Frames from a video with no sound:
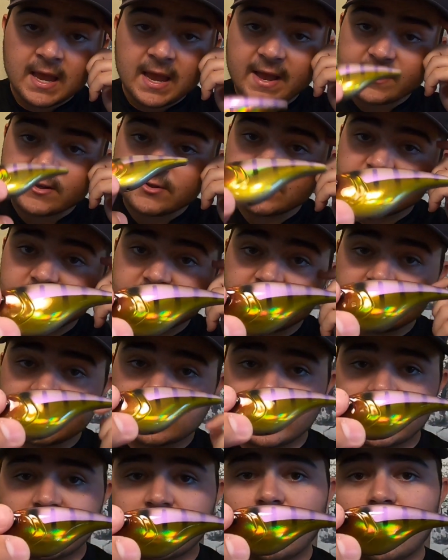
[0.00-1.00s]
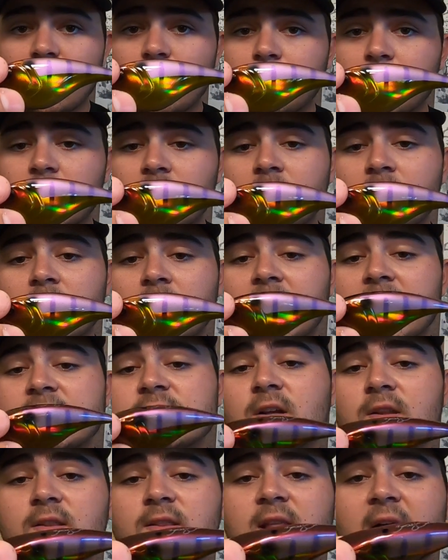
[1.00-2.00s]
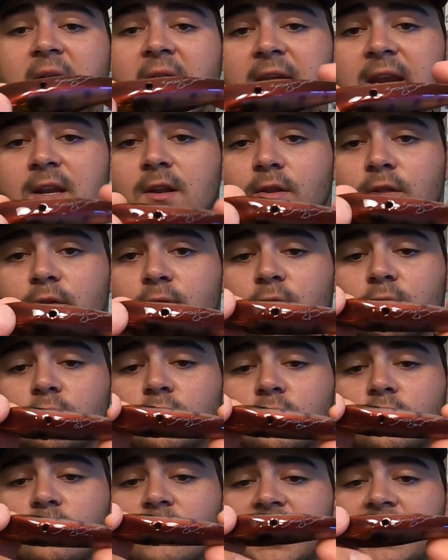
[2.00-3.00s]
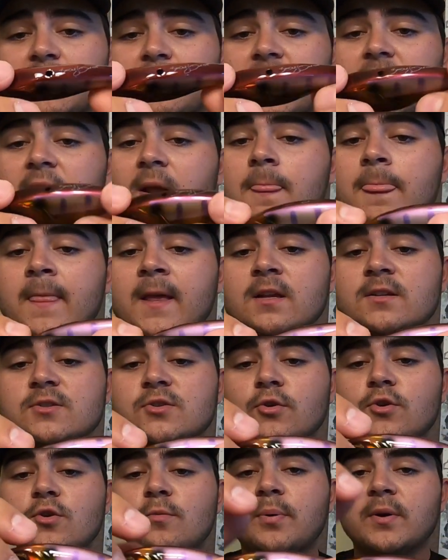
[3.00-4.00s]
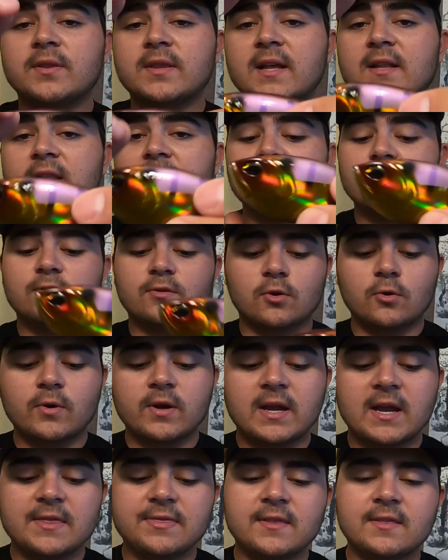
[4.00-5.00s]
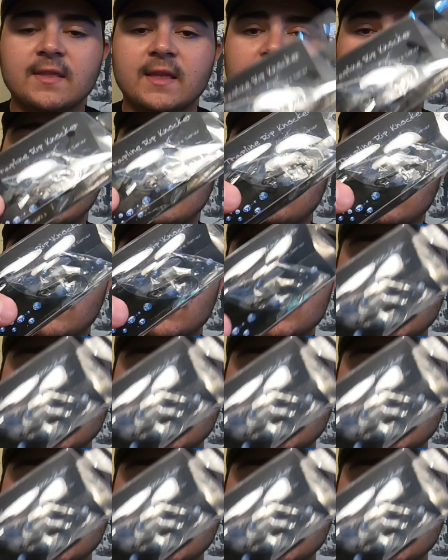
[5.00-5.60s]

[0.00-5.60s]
As you see, they come. It's a line through crankbait. So you put that line through it, and then they give you a